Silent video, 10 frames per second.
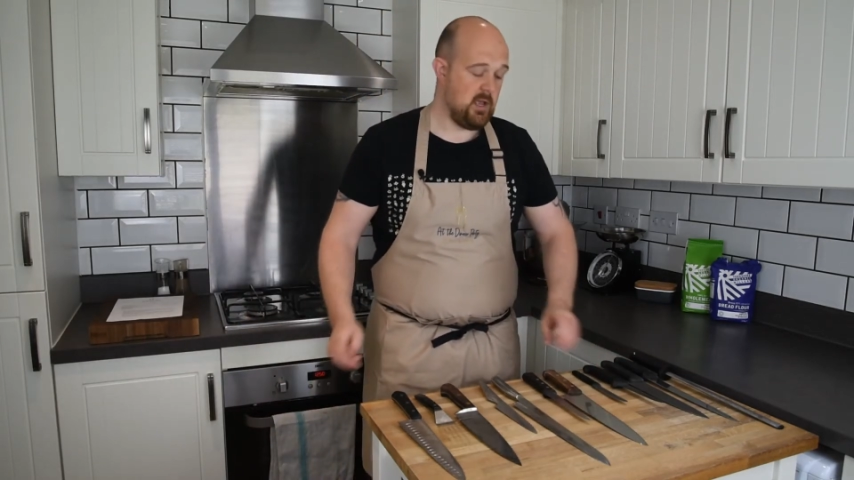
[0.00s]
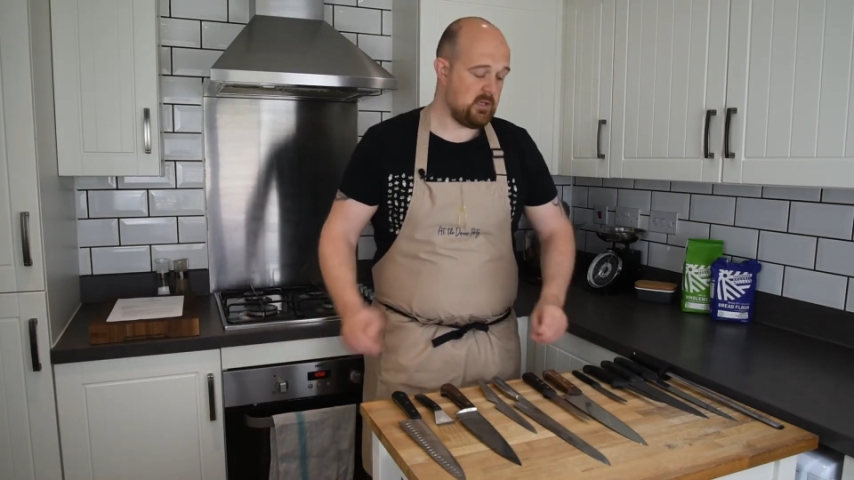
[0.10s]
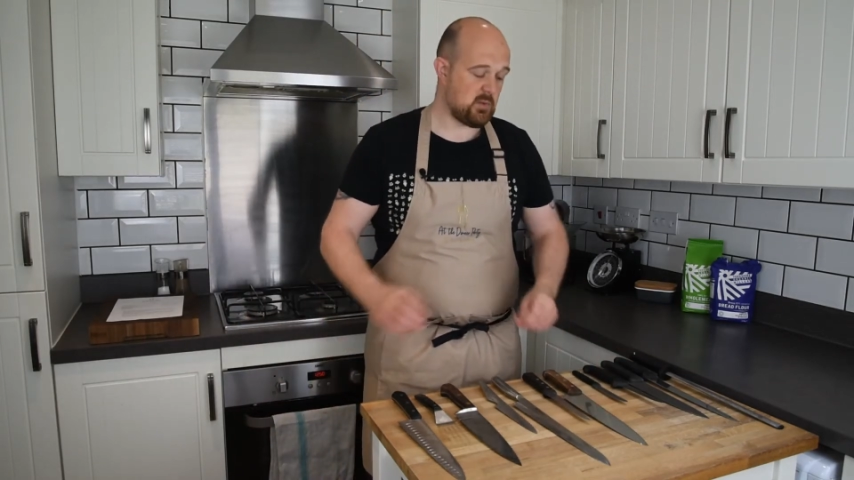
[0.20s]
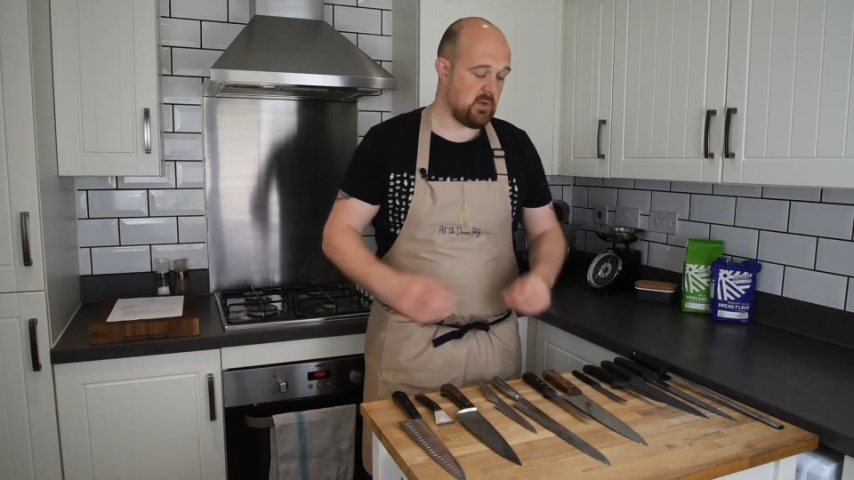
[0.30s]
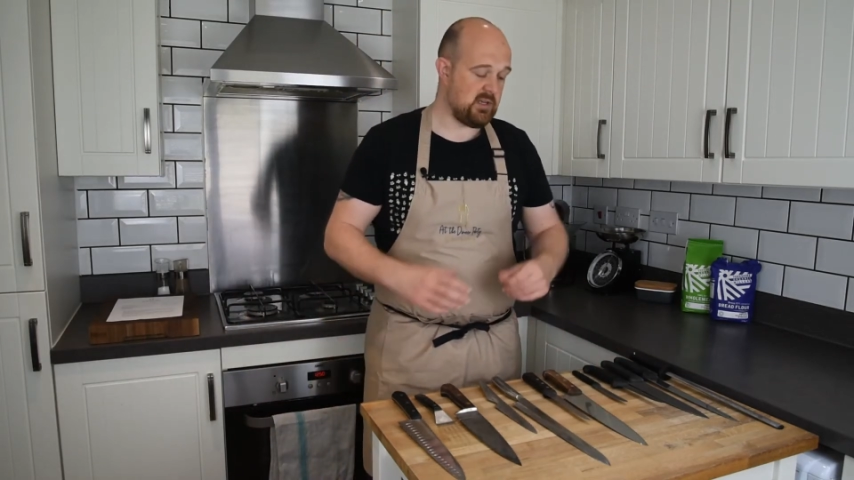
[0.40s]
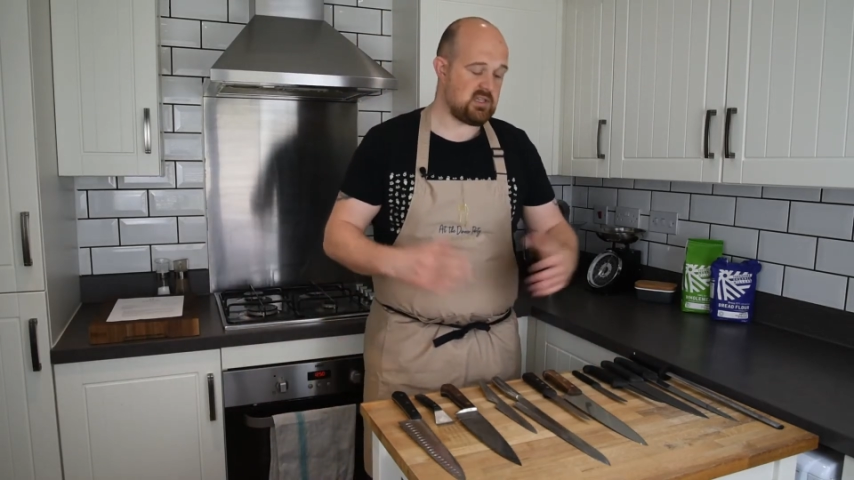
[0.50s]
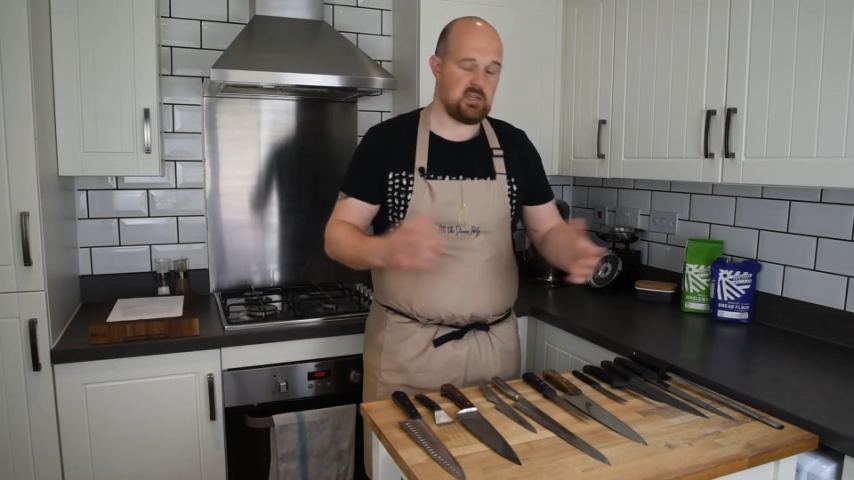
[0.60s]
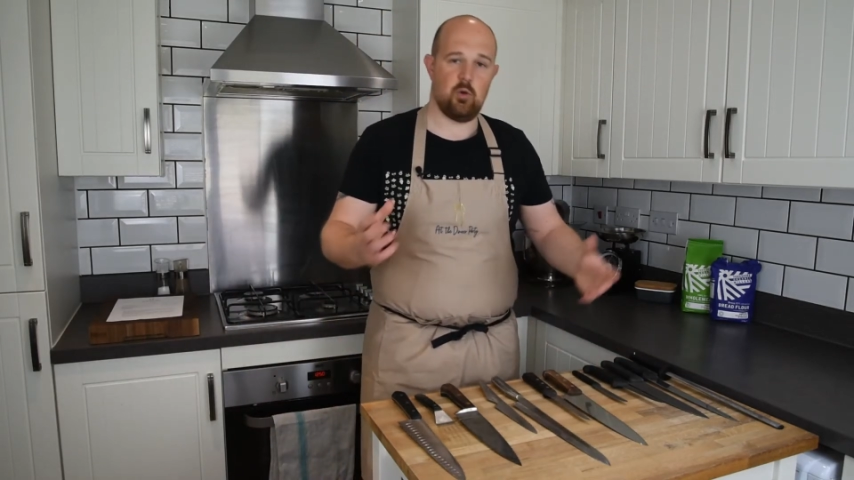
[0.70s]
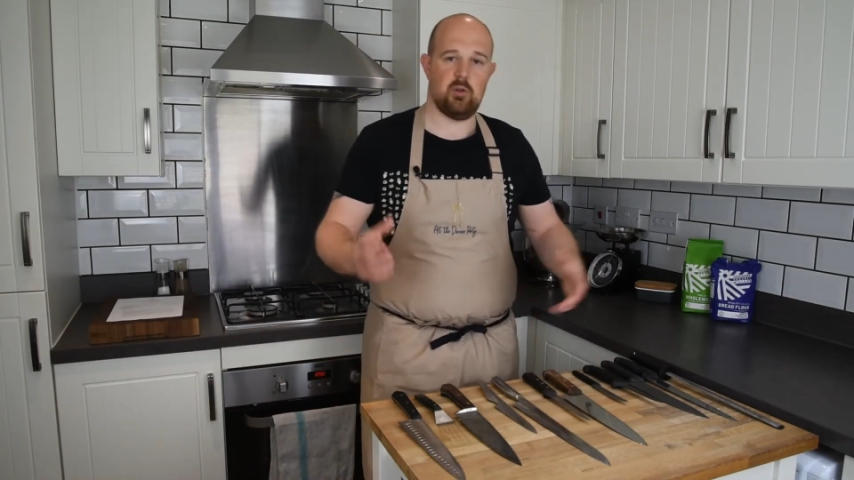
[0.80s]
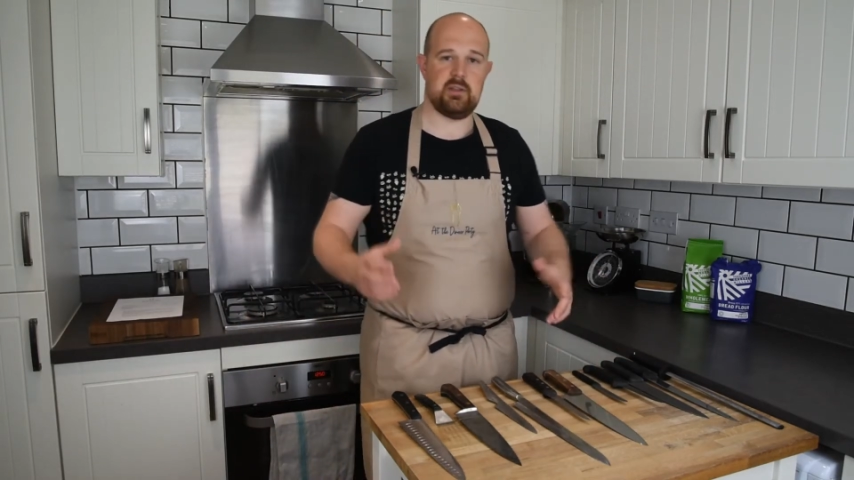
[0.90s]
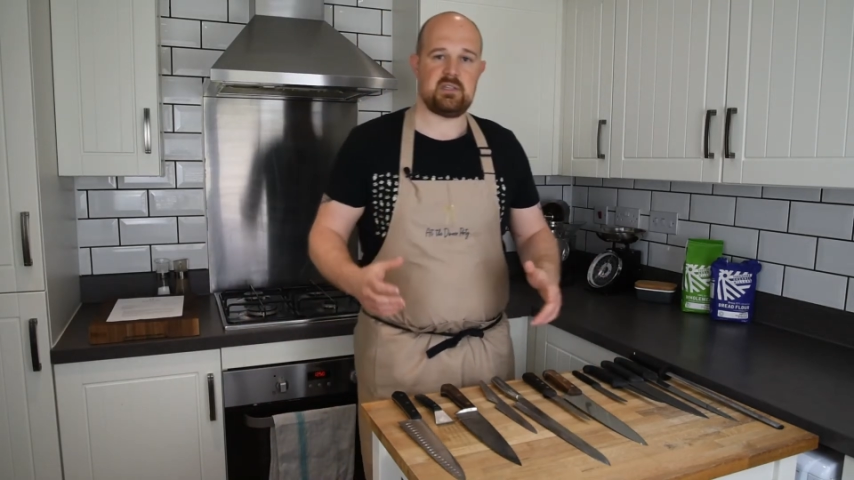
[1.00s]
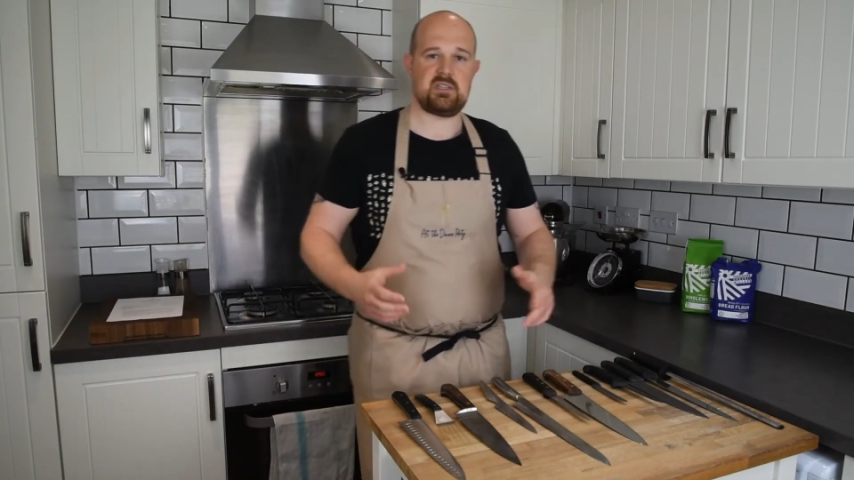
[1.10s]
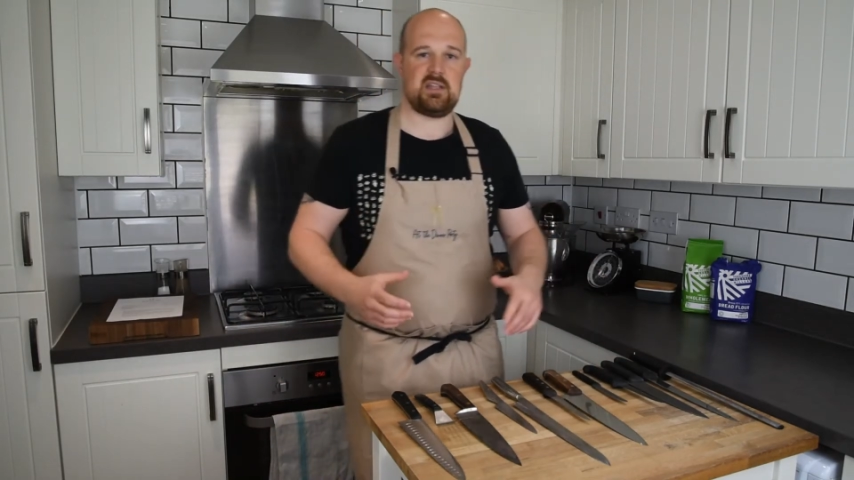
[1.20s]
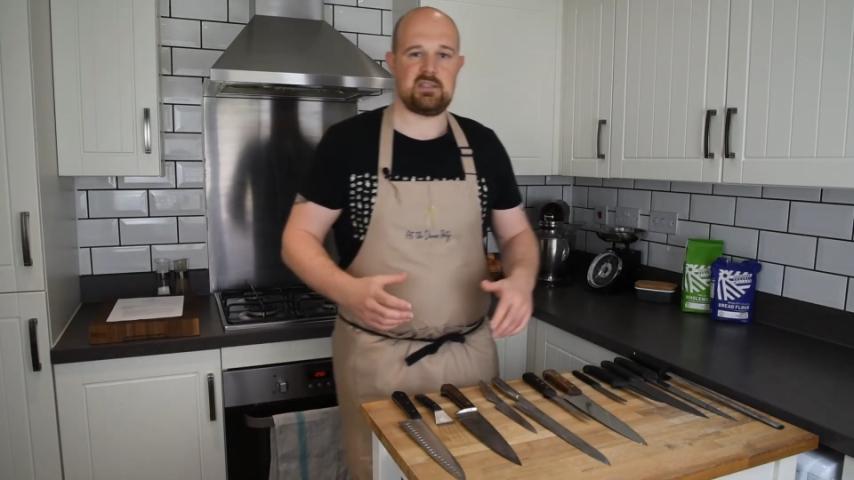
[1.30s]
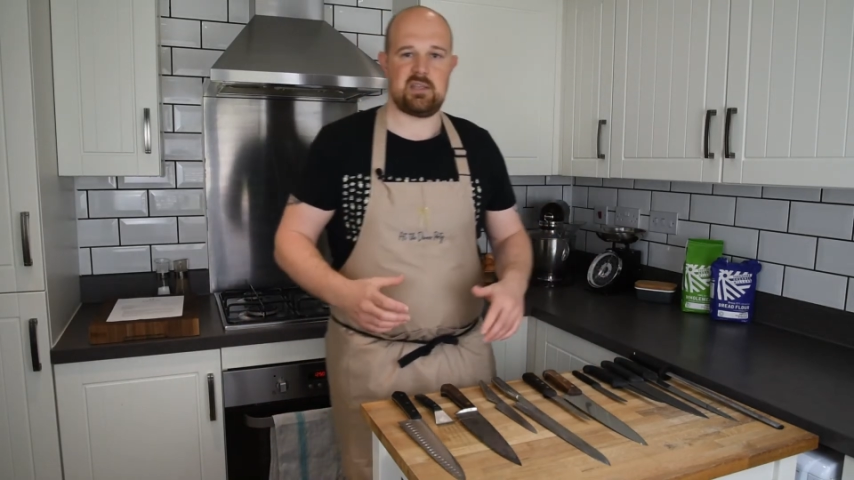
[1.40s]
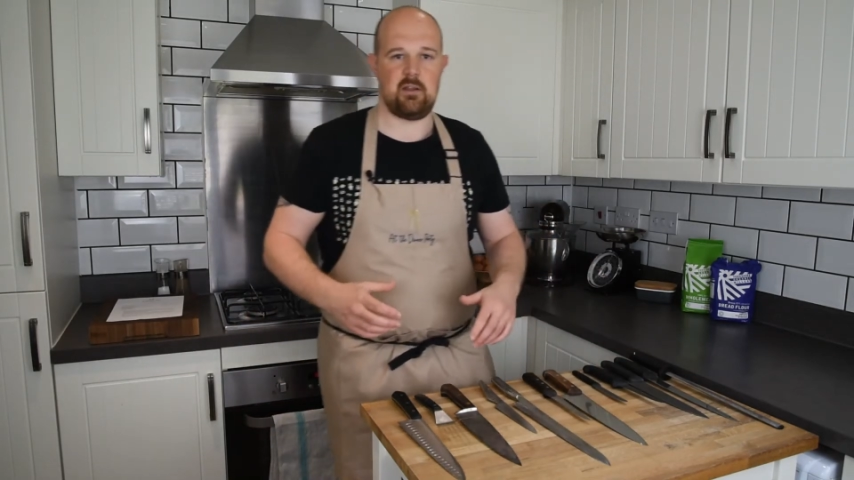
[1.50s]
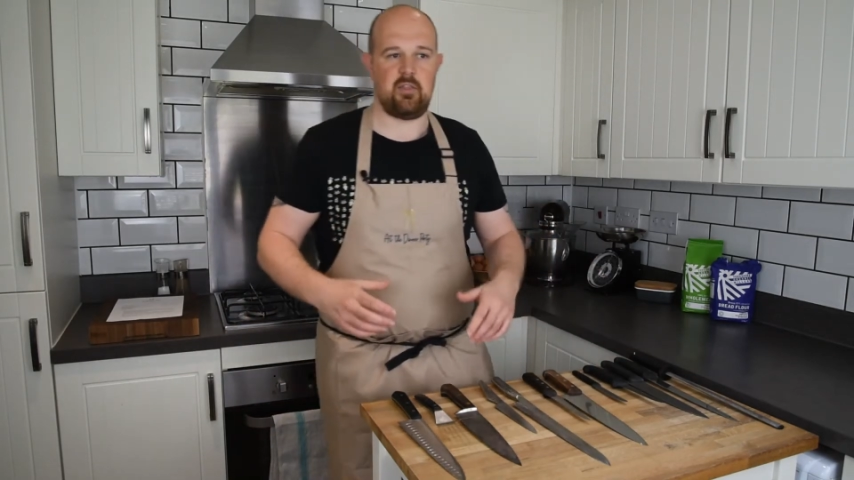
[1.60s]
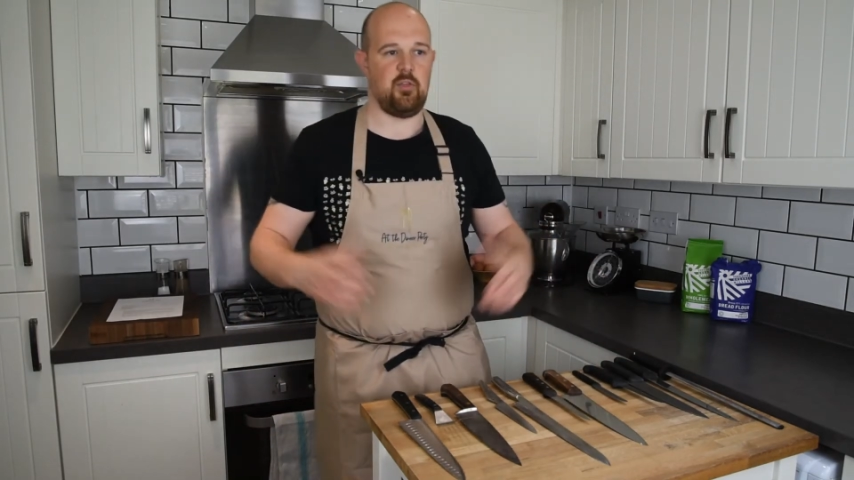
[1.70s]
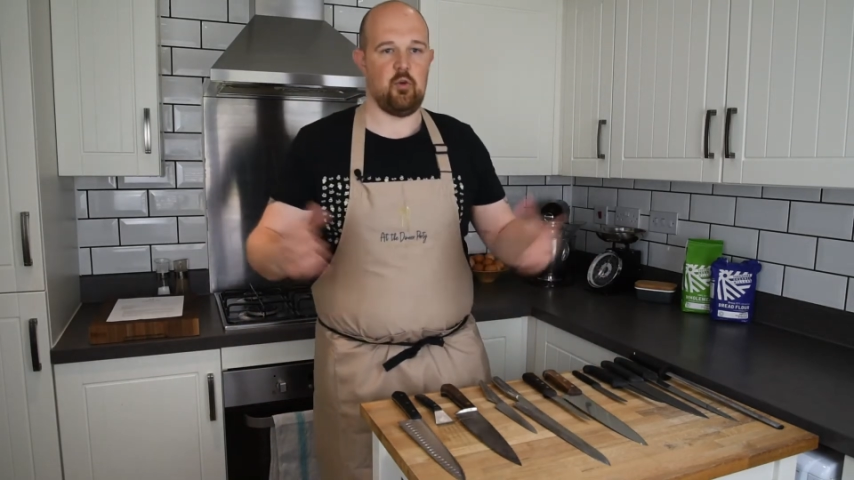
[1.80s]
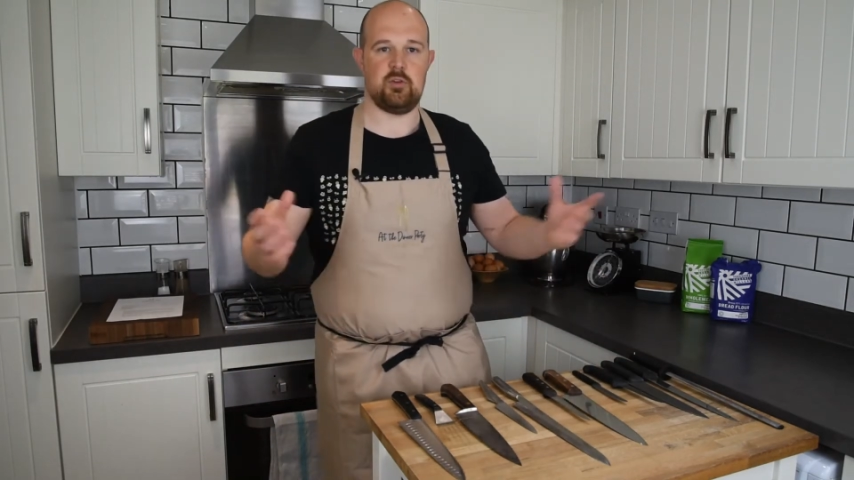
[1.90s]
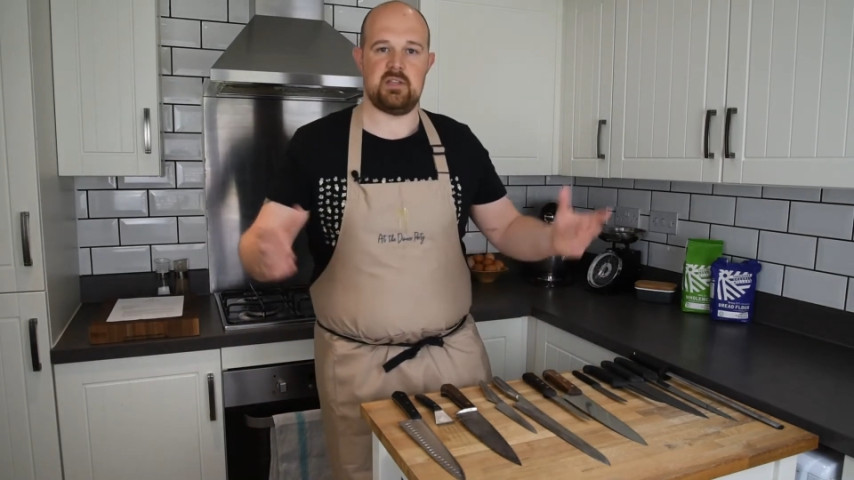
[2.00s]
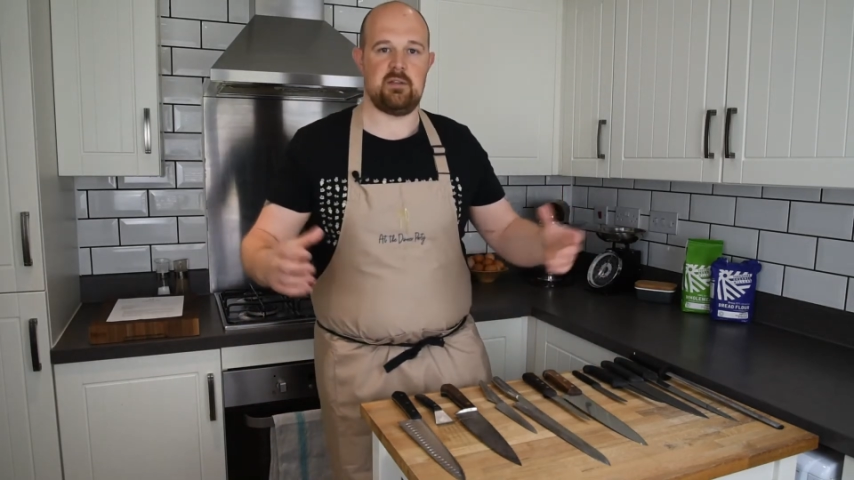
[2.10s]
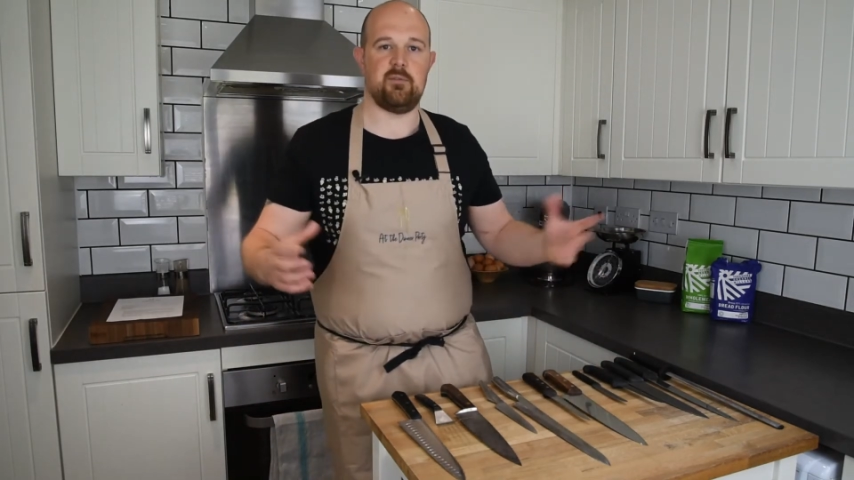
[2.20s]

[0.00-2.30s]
So when you see all these sets that are 13,